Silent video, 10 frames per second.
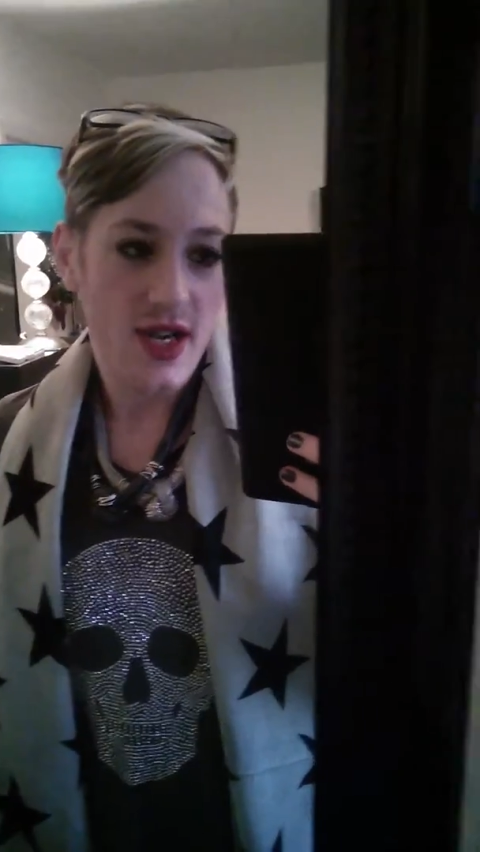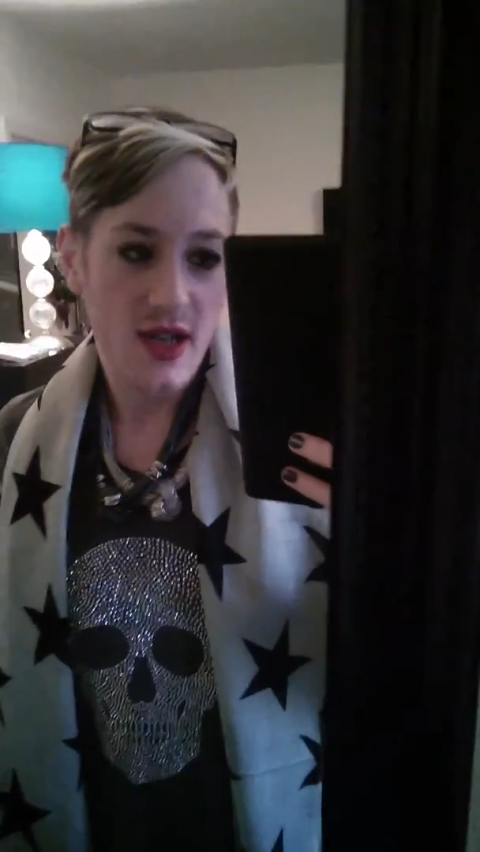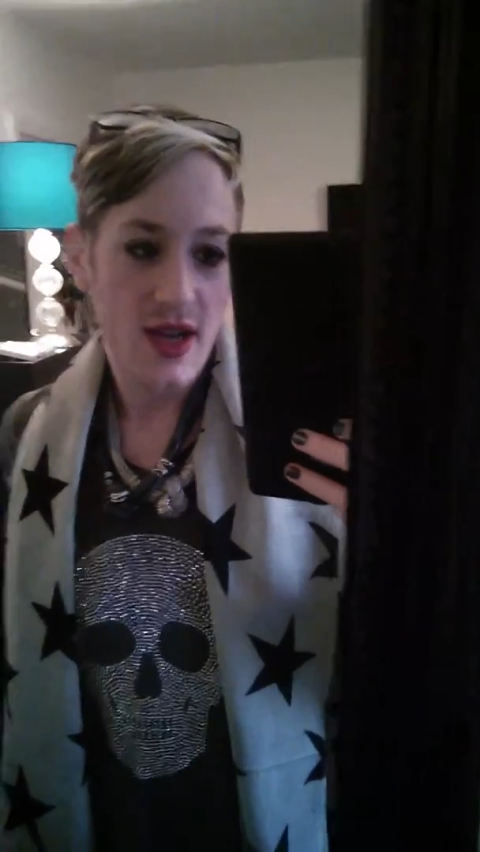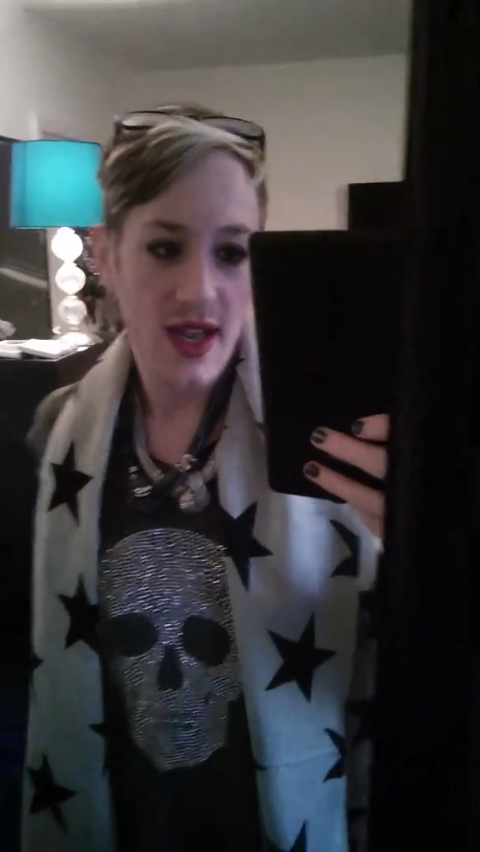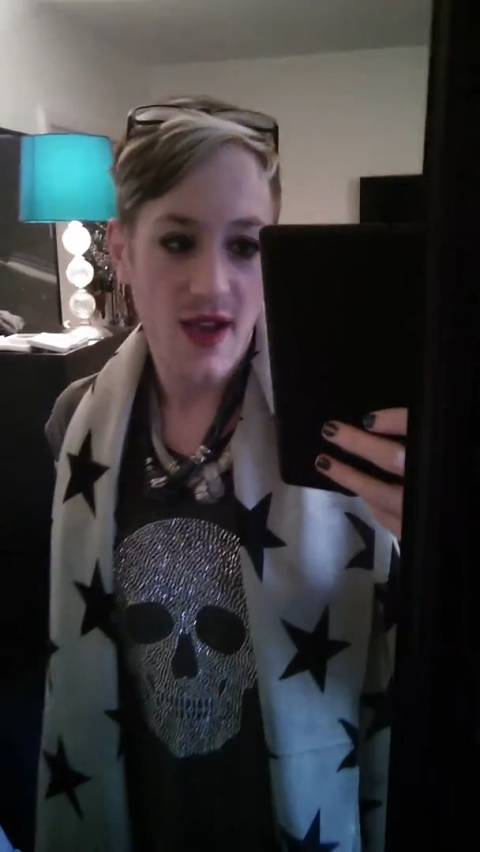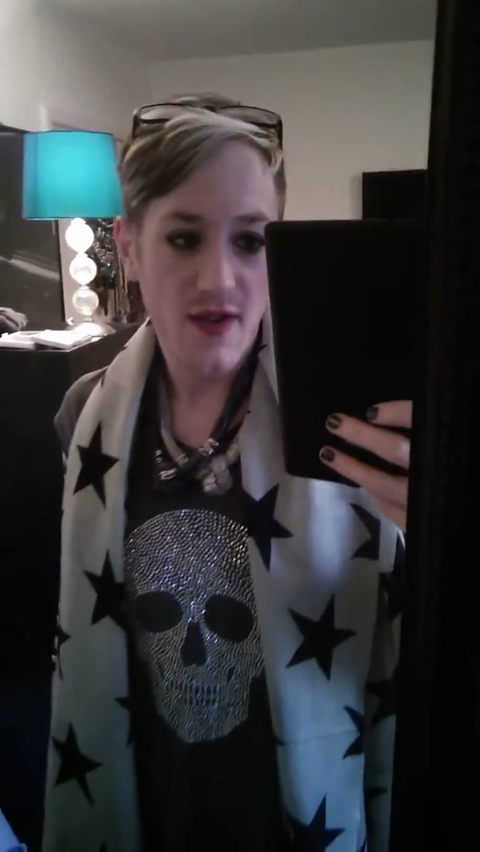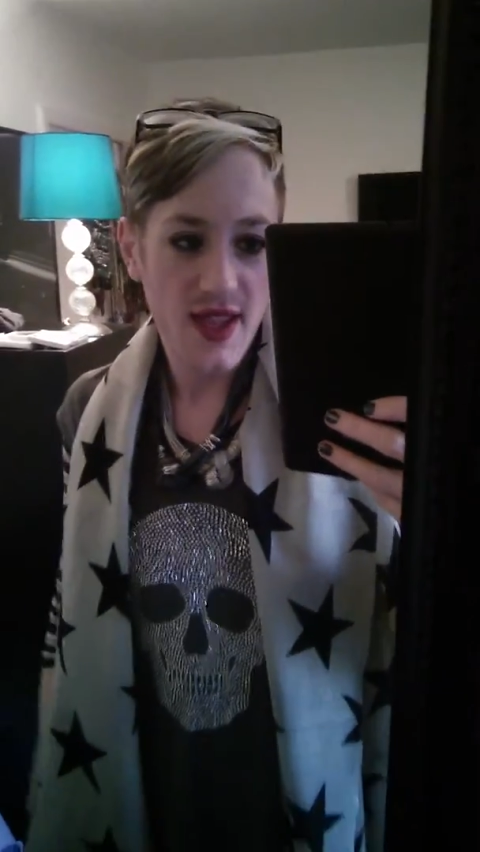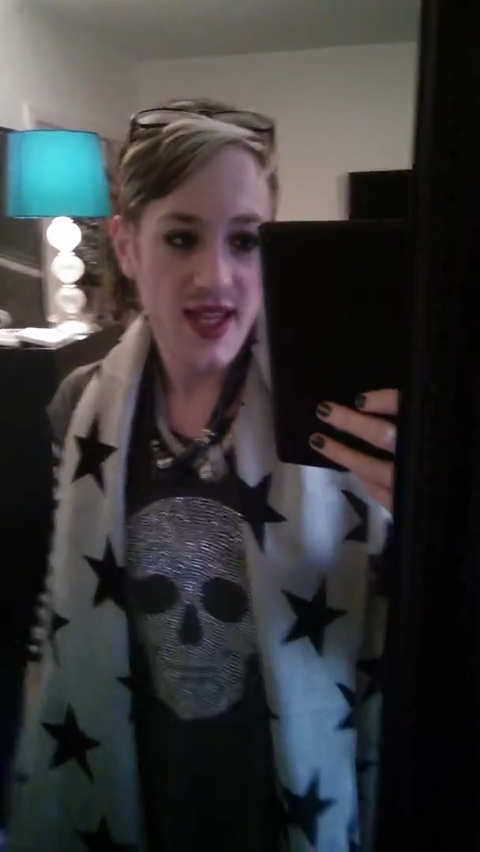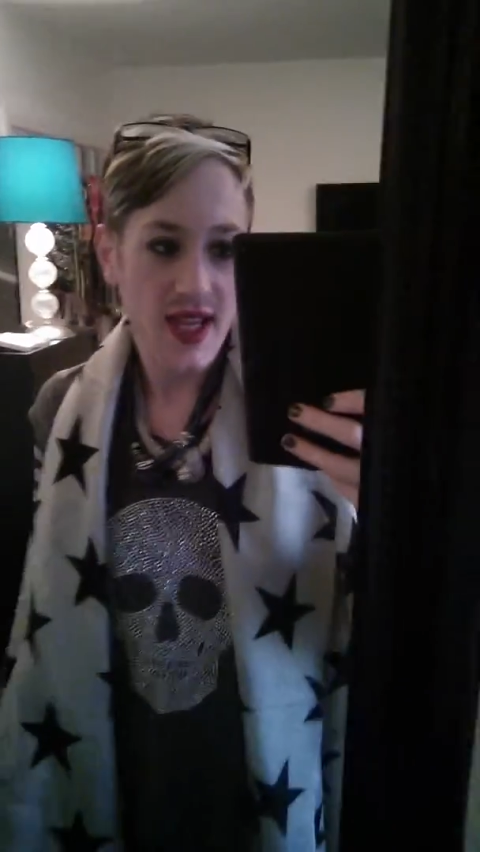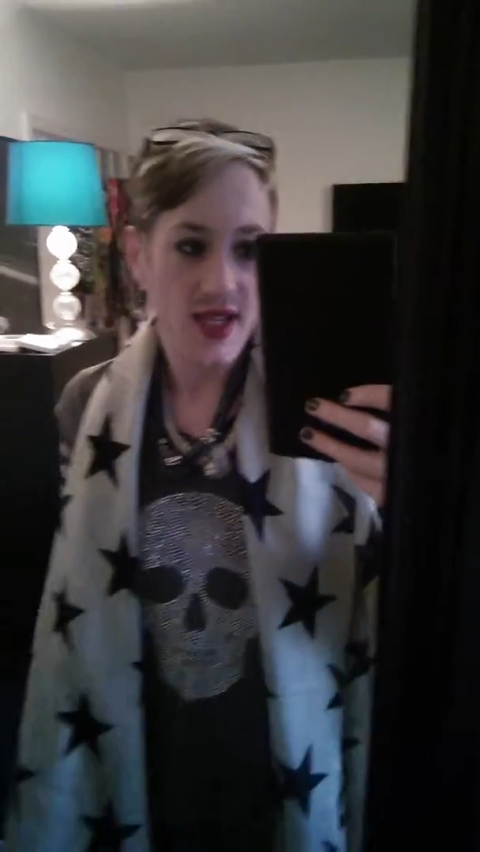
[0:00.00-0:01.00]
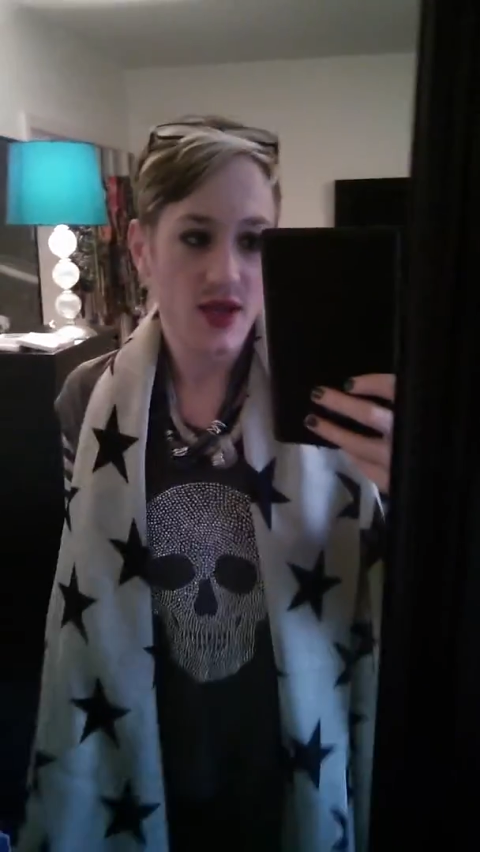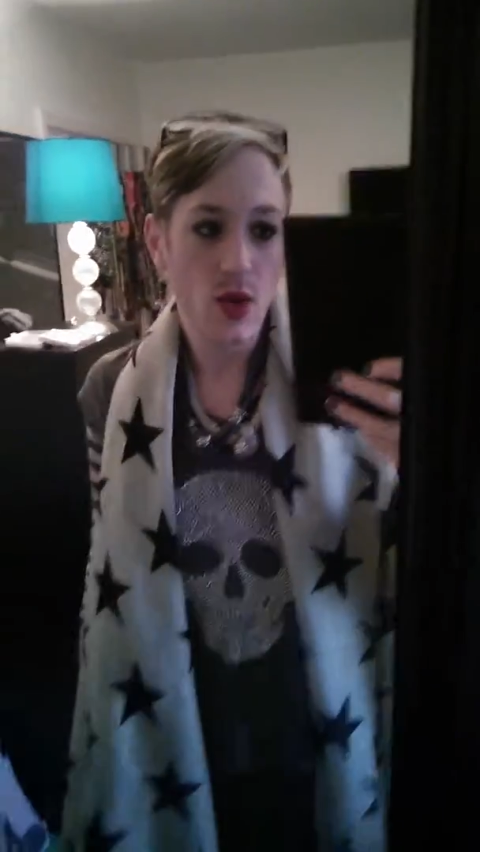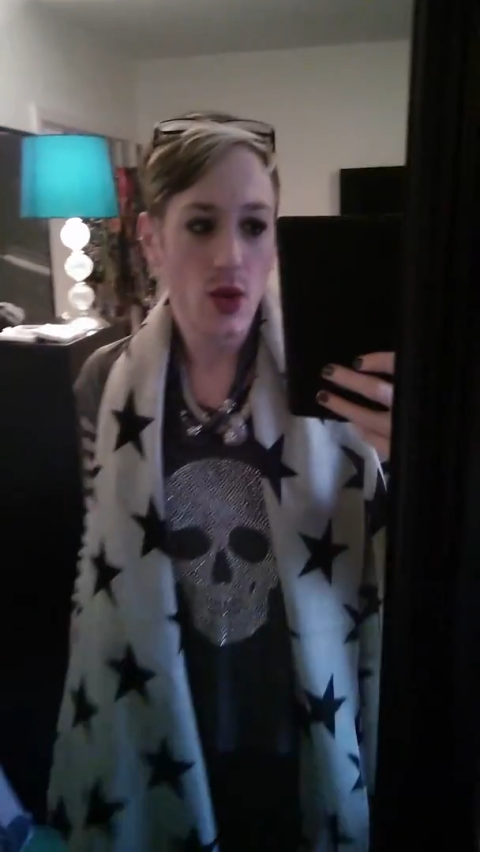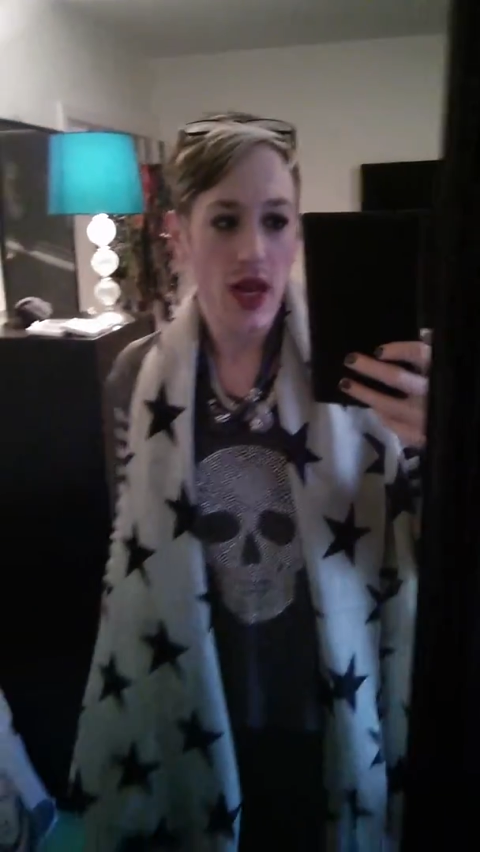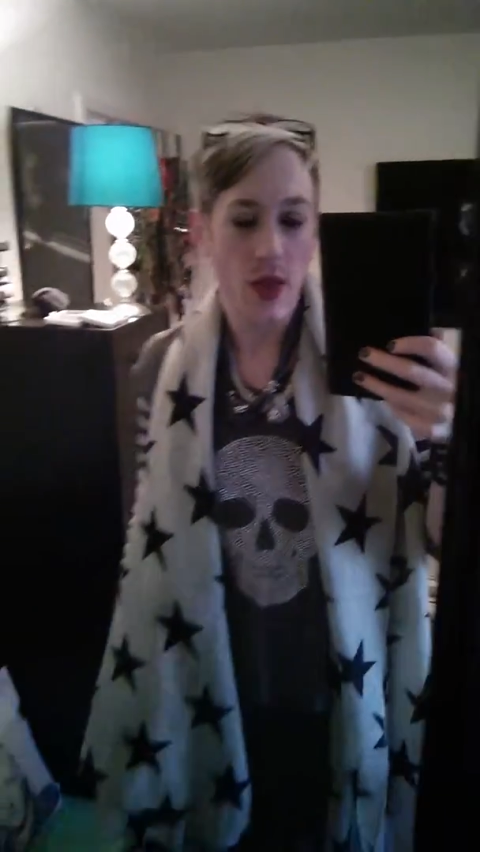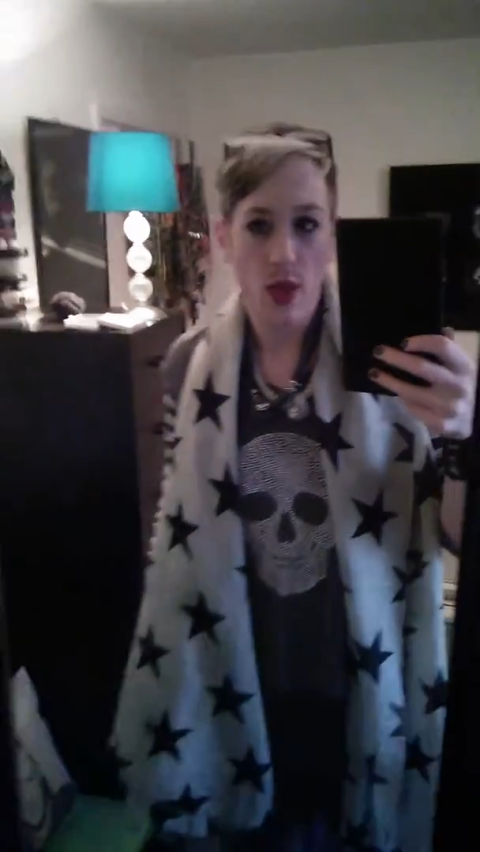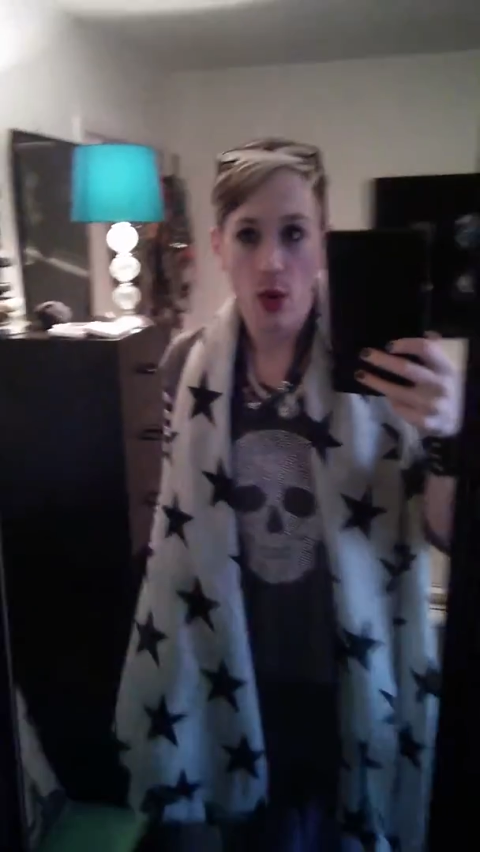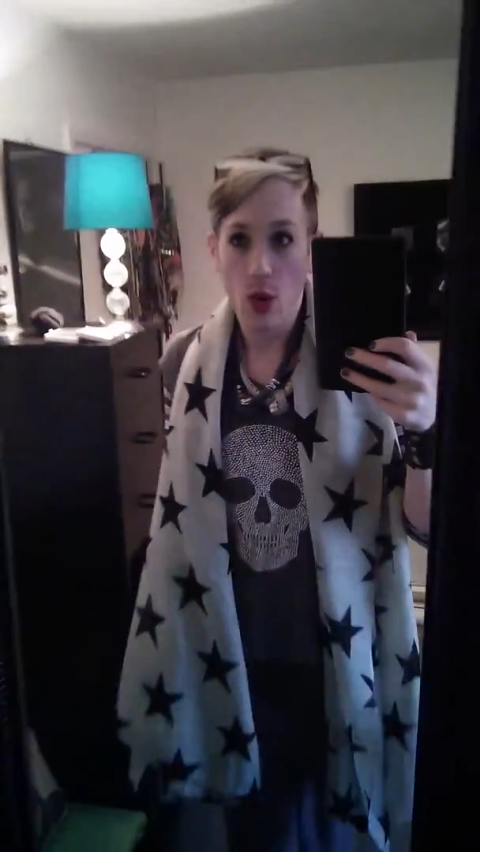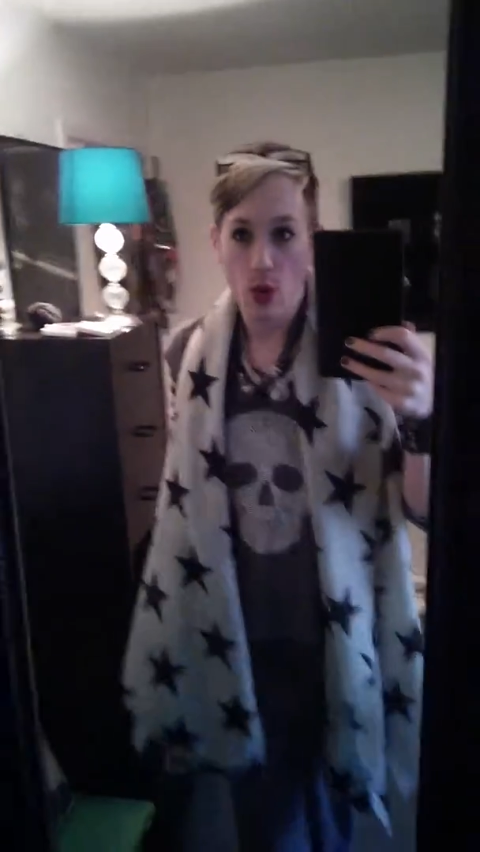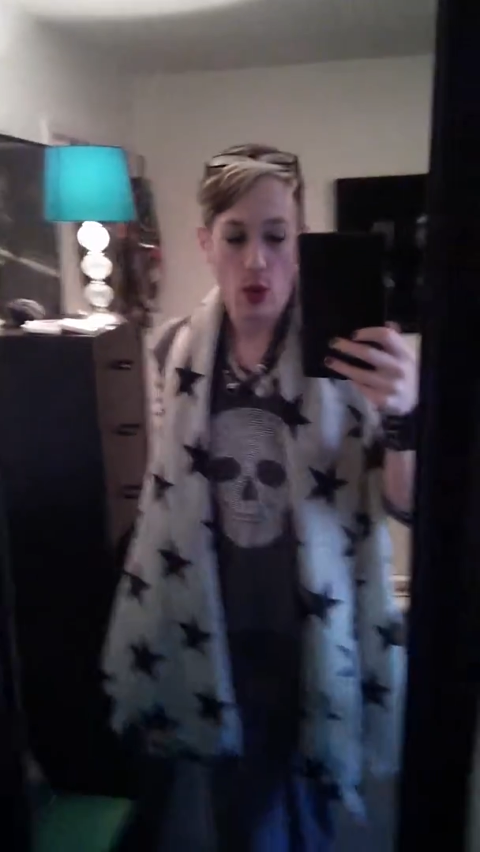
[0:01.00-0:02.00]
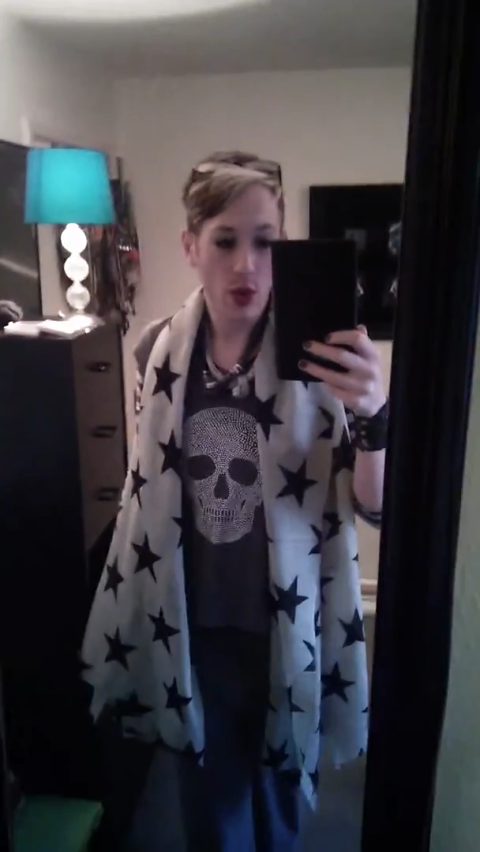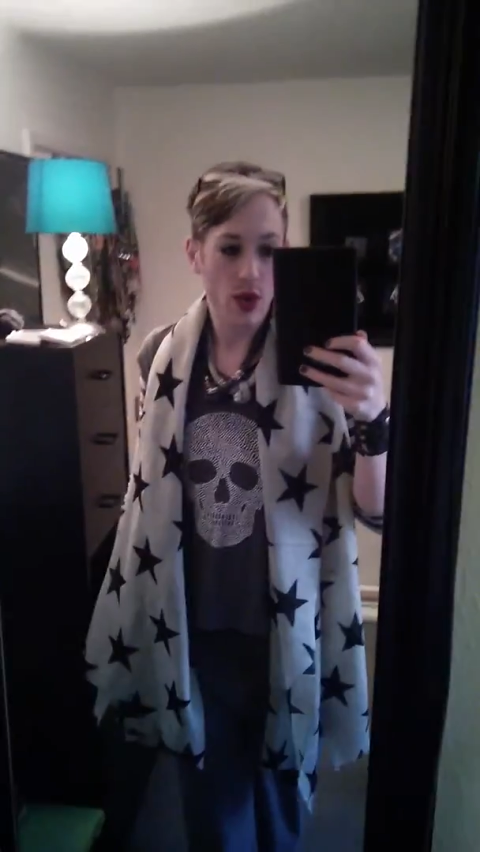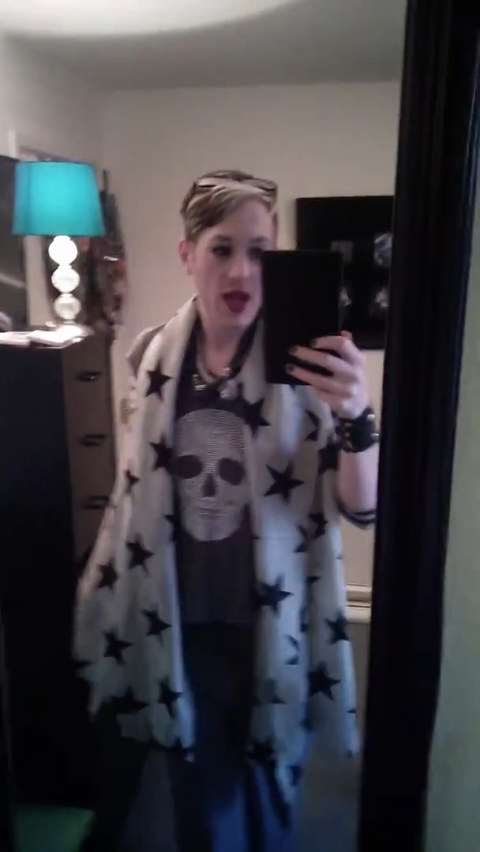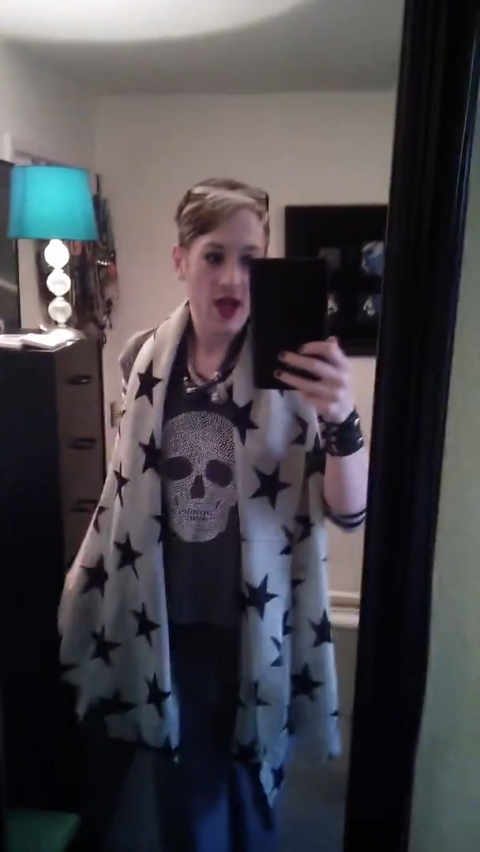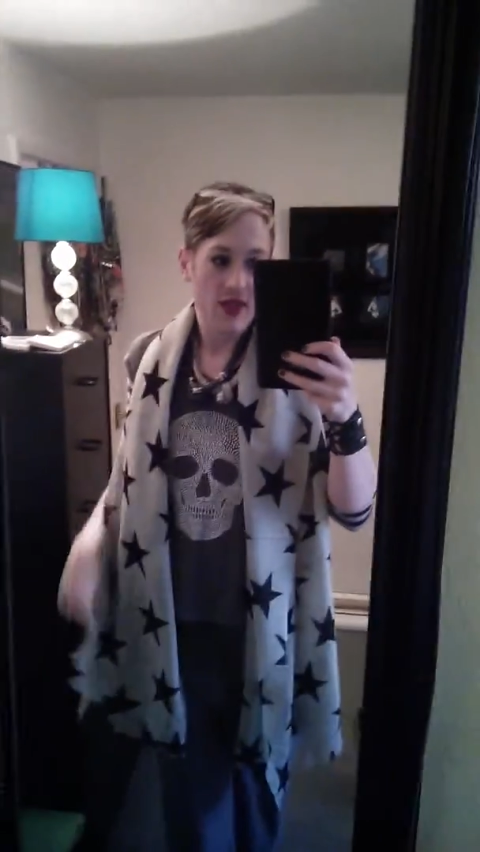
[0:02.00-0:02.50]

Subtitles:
eyeliner, everything is all in the haul